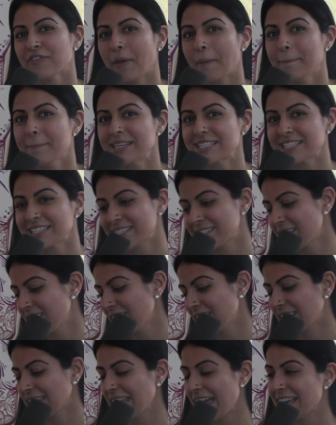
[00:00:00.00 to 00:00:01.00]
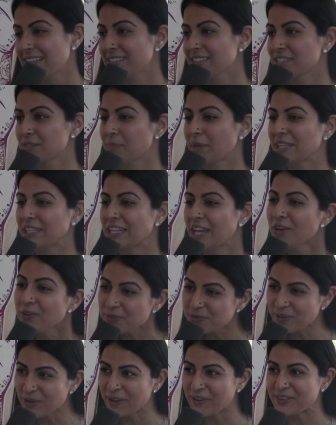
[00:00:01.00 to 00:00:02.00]
Mr. Glasses Malone
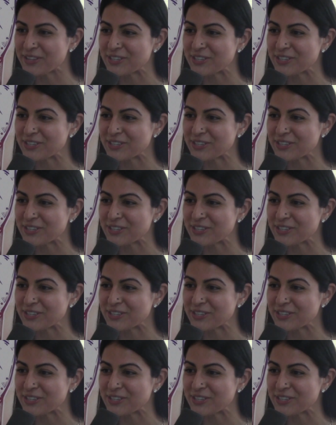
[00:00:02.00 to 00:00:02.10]
on the